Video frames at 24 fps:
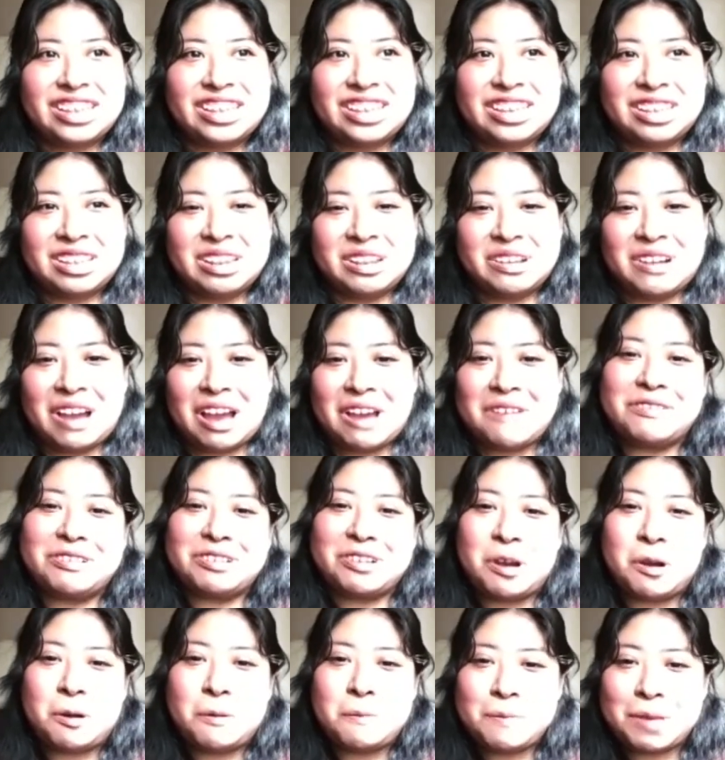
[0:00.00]
you know, I would
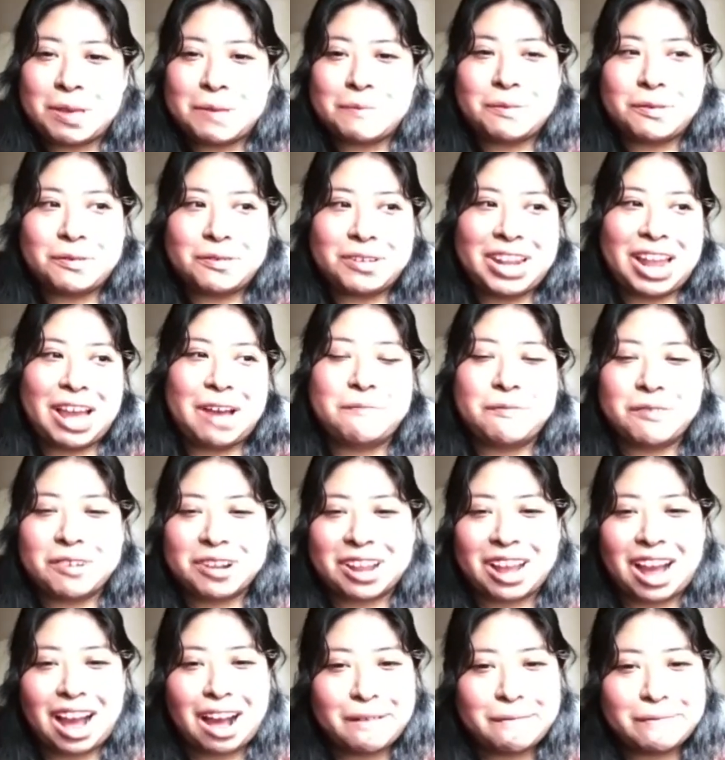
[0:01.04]
hope people would have more
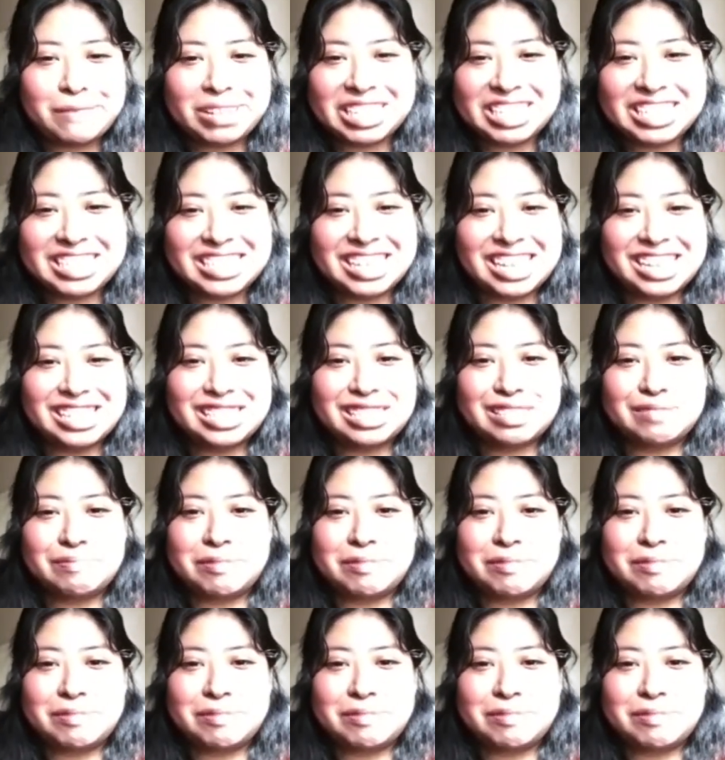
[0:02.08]
common sense,